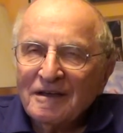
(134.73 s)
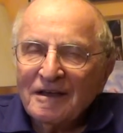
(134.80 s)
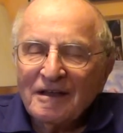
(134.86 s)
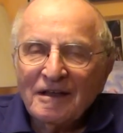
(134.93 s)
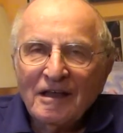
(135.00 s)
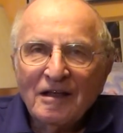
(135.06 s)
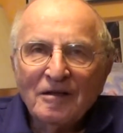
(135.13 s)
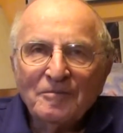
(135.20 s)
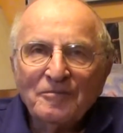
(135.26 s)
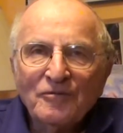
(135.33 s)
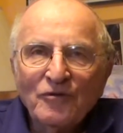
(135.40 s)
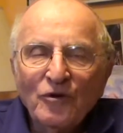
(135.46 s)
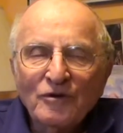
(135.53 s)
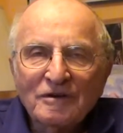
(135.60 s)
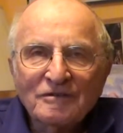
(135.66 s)
it'll help
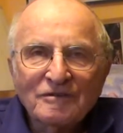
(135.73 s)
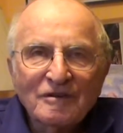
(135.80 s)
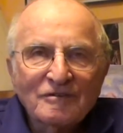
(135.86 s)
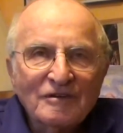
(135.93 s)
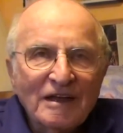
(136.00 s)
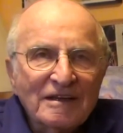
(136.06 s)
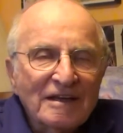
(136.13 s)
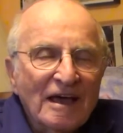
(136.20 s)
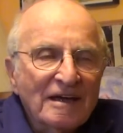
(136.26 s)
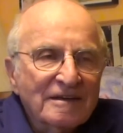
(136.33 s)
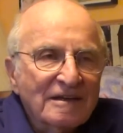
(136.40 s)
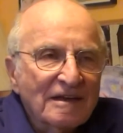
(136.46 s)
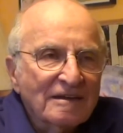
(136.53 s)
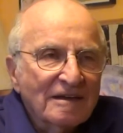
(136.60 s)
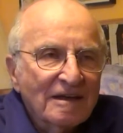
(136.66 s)
focus the
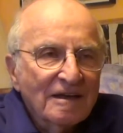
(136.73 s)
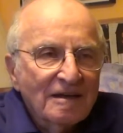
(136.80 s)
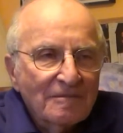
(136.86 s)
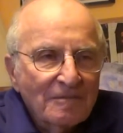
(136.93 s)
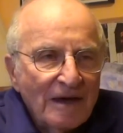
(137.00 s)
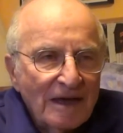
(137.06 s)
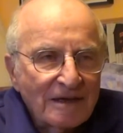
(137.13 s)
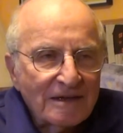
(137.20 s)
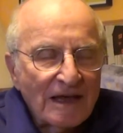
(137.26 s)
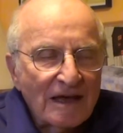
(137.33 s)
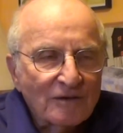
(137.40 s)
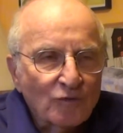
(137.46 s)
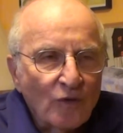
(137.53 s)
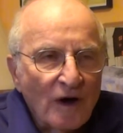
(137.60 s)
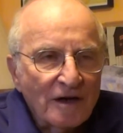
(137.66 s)
sunlight and make
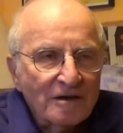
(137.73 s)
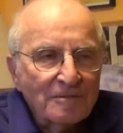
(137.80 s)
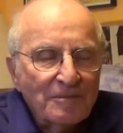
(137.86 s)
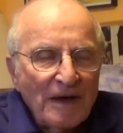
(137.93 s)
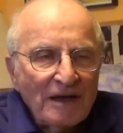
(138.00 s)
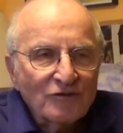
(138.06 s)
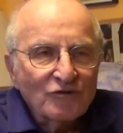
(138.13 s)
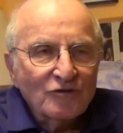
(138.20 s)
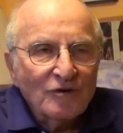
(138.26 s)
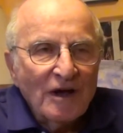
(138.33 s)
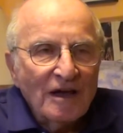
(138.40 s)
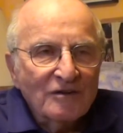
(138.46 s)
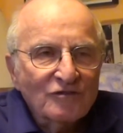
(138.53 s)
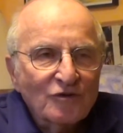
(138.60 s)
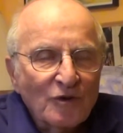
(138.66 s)
that water
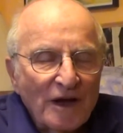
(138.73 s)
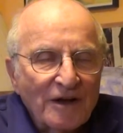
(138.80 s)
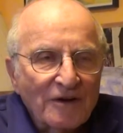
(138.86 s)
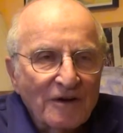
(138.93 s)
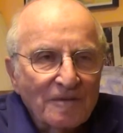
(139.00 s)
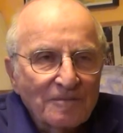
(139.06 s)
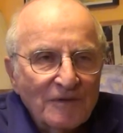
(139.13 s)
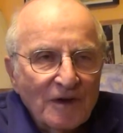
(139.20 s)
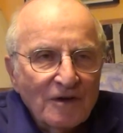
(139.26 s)
pasteurized quicker.